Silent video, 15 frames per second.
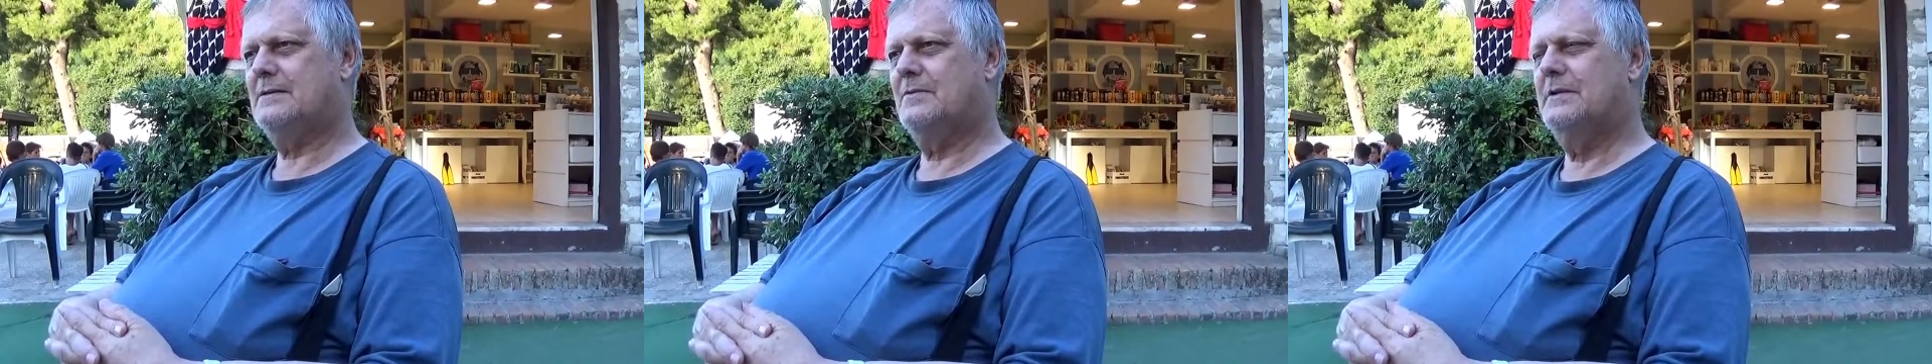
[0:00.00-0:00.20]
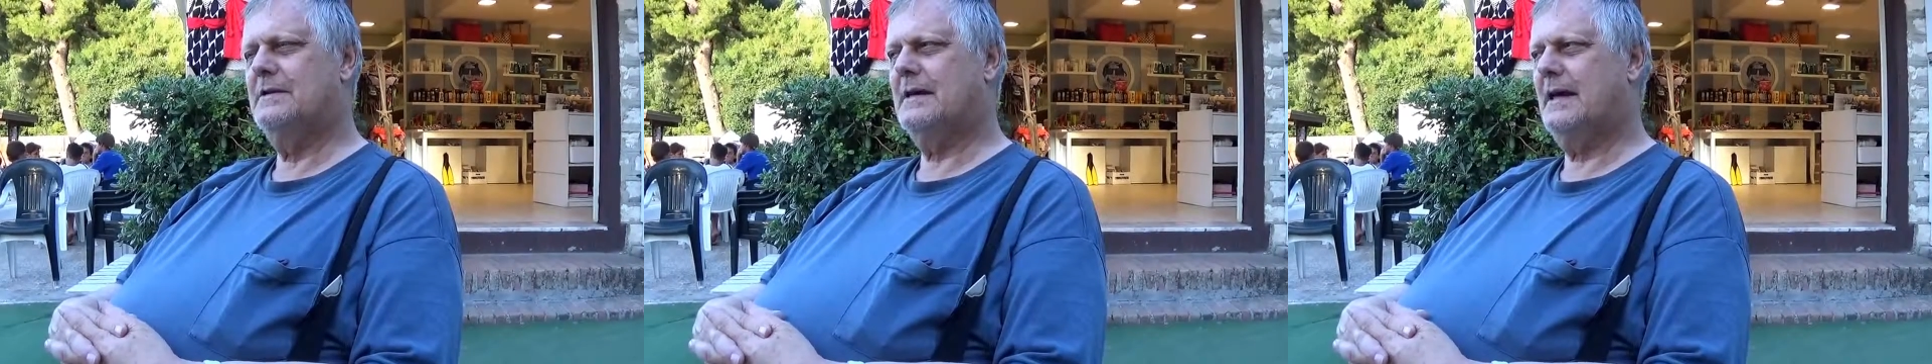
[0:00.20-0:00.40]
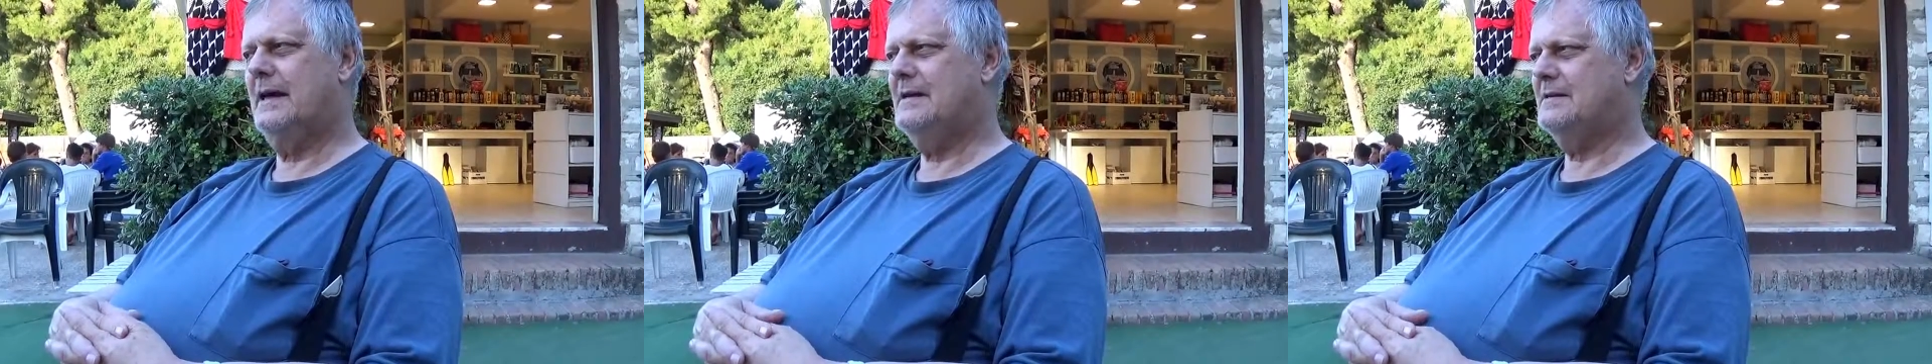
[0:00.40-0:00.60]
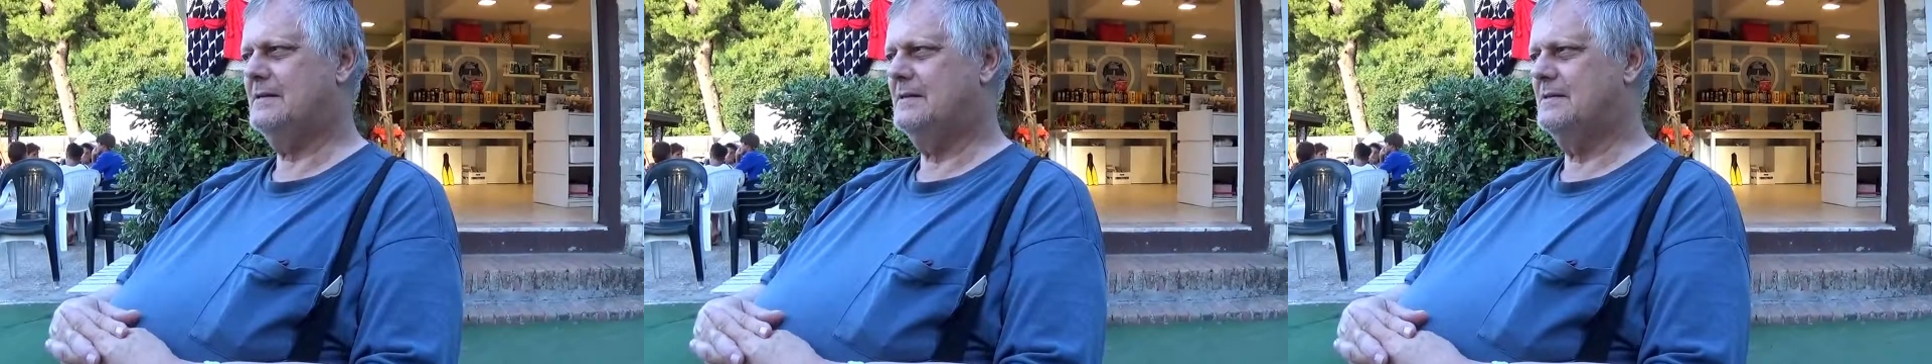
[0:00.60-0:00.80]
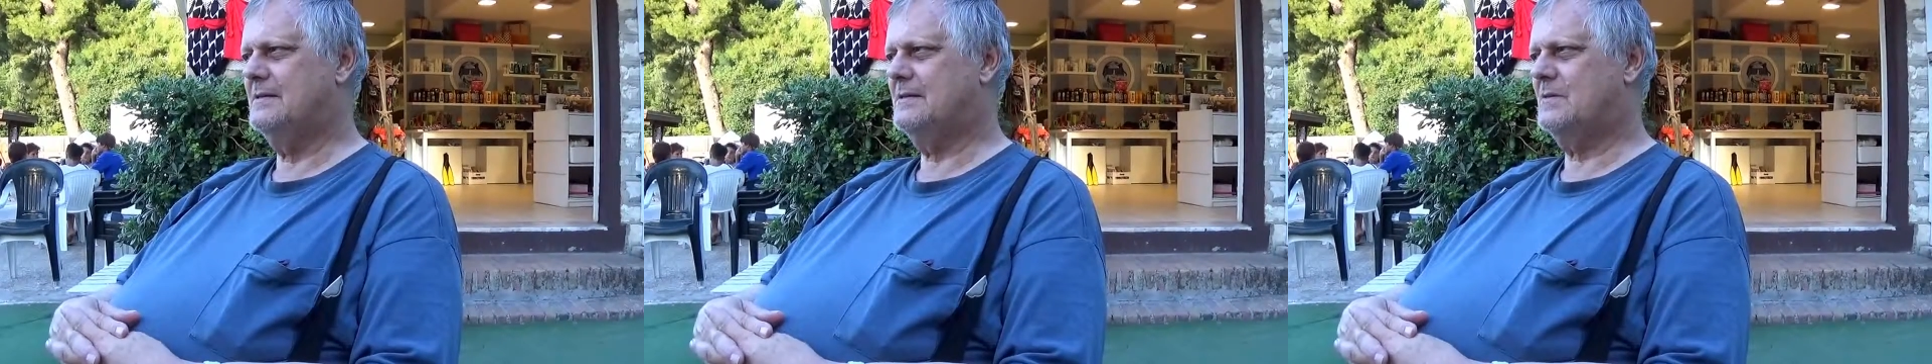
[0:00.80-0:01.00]
3
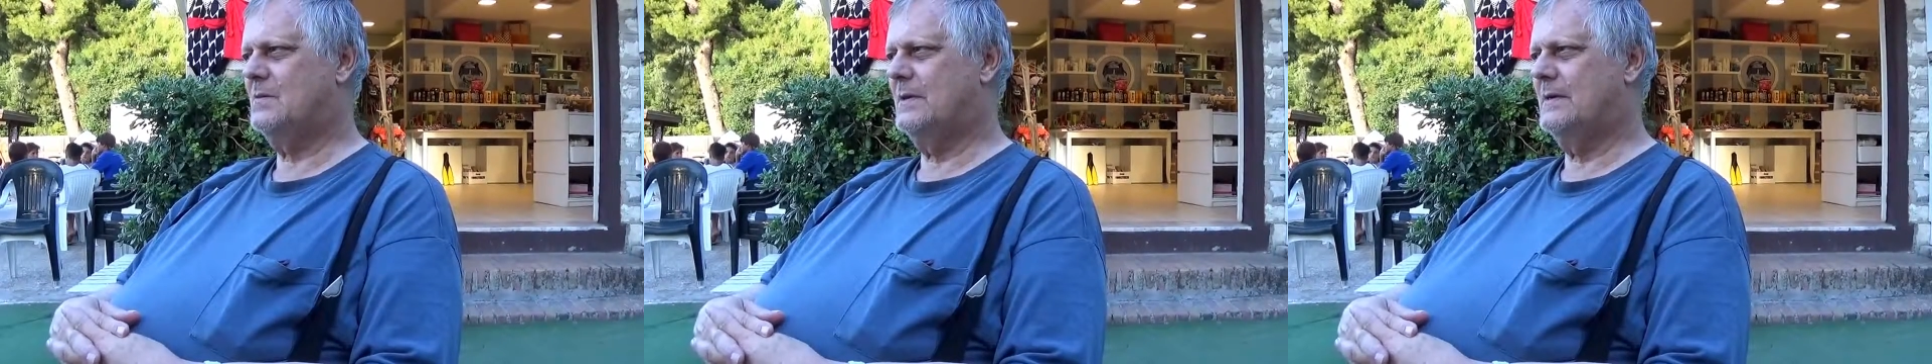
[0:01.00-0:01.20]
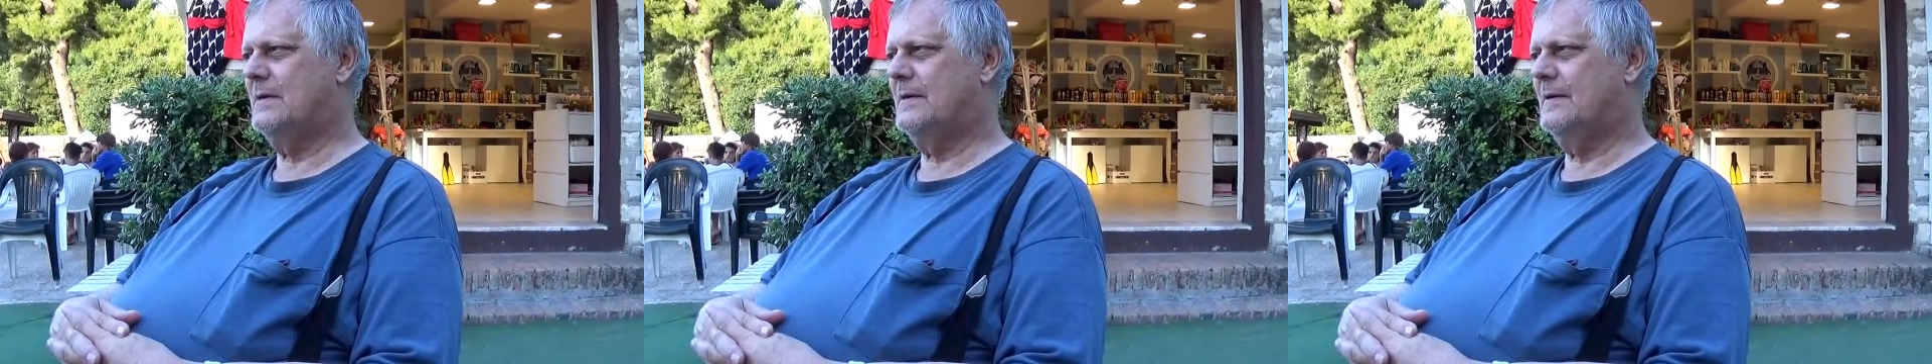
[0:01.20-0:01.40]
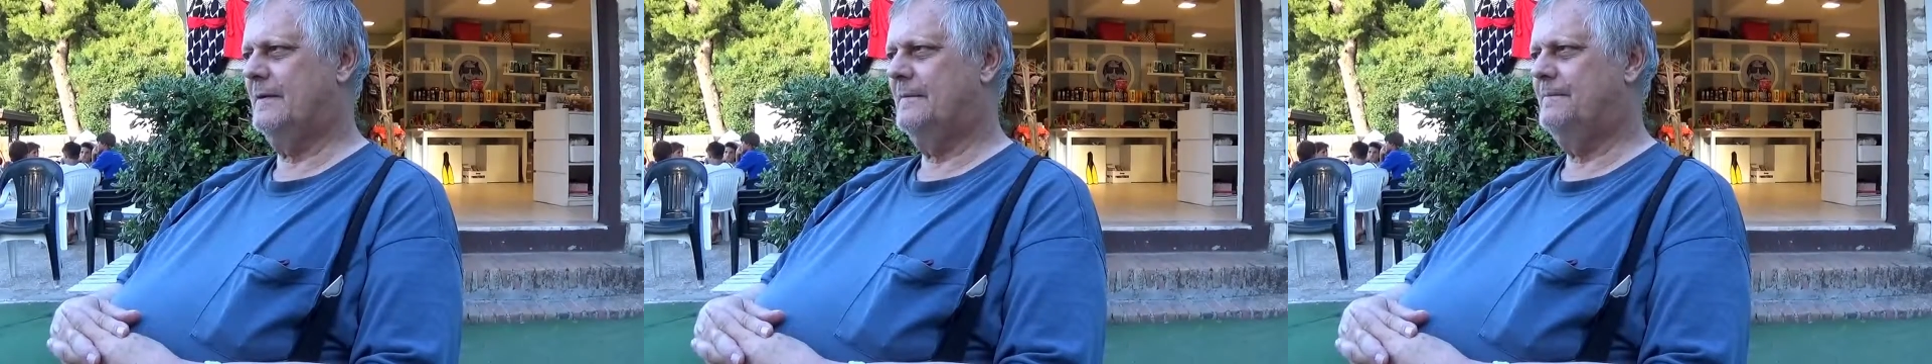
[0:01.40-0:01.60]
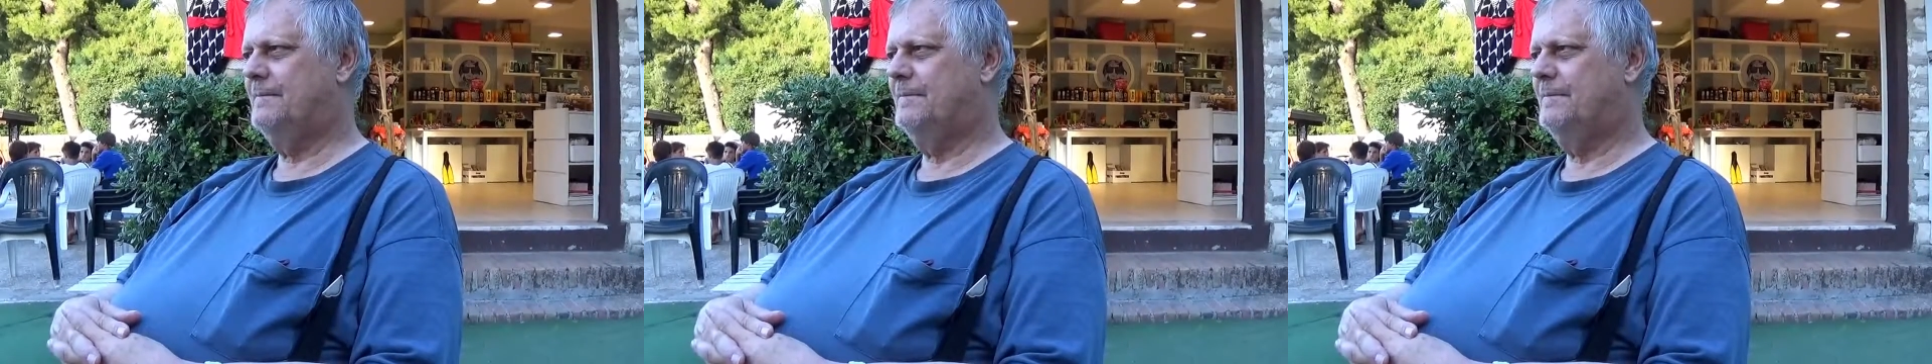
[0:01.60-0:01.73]
cases where